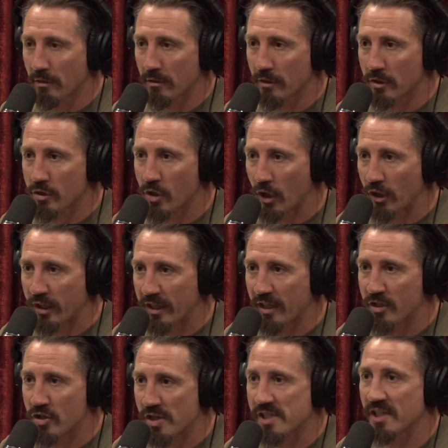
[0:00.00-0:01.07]
turning
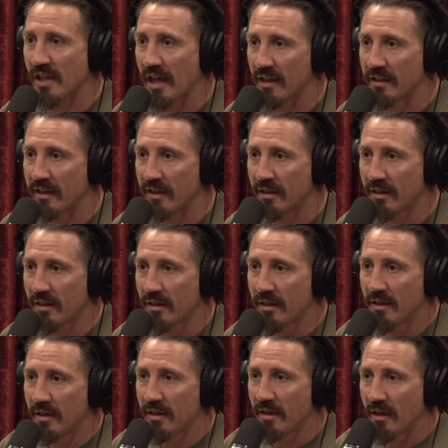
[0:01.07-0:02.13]
it just slightly.
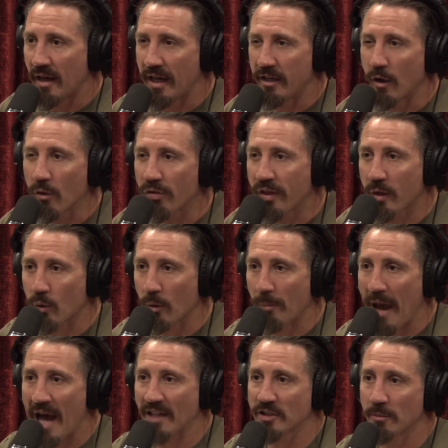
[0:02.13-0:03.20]
I don't think we're
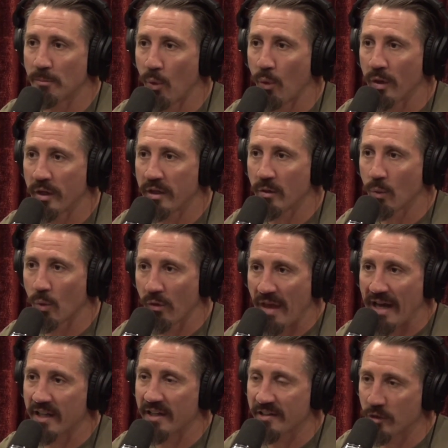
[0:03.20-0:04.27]
past a point where
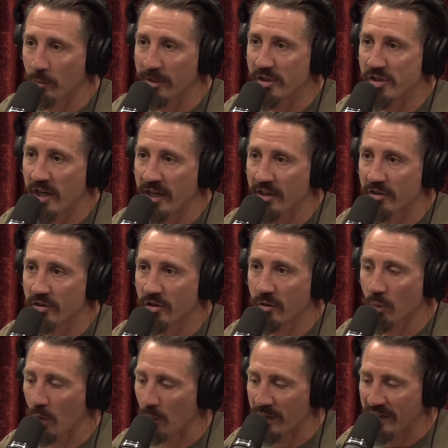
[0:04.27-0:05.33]
that can still be changed,
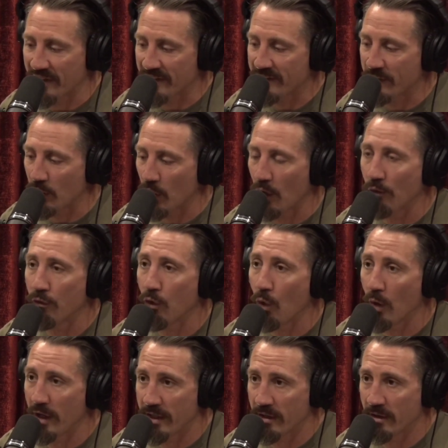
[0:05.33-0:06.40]
where we can still
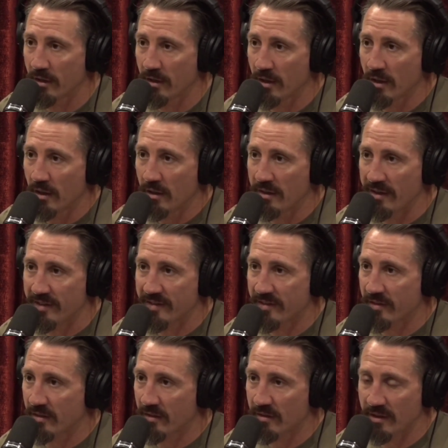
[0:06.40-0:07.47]
avoid
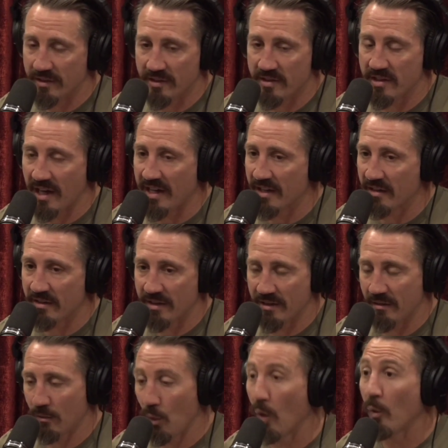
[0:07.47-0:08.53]

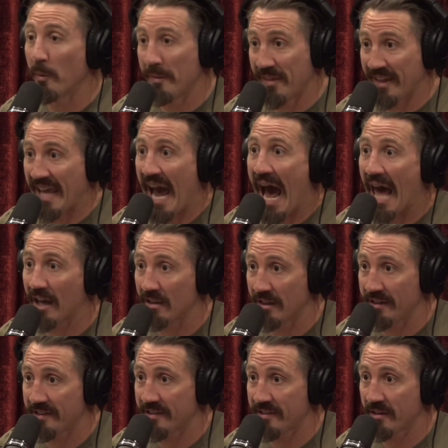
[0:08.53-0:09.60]
what would be the
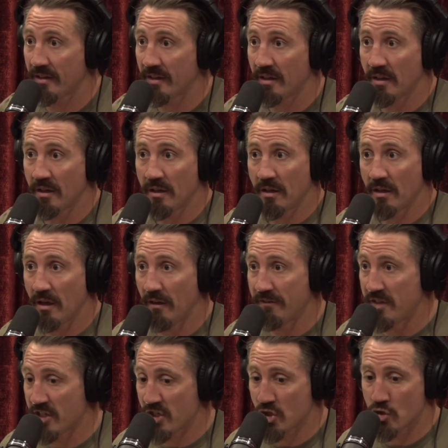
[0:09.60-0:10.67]
catalyst of
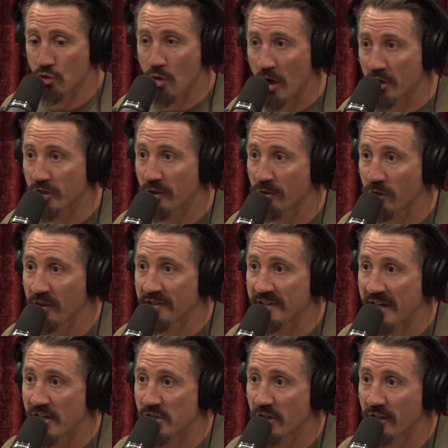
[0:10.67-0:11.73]
destruction for this
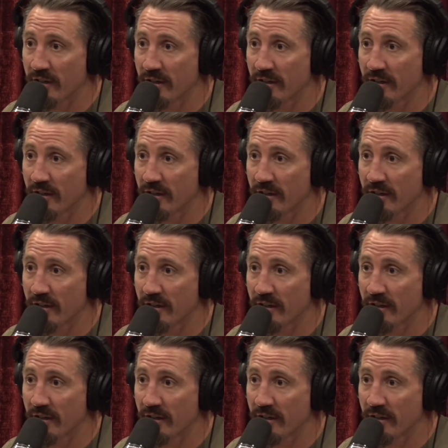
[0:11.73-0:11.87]
nation.